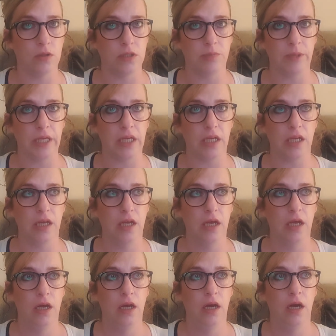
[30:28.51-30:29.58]
Speak.
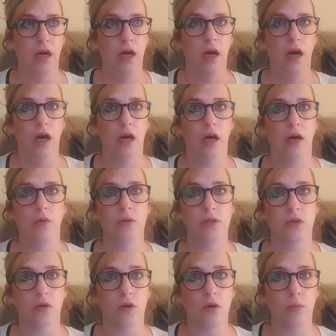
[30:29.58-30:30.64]
I was
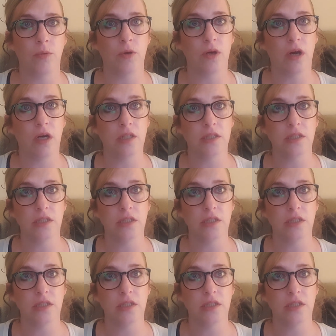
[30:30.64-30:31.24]
like, oh my God,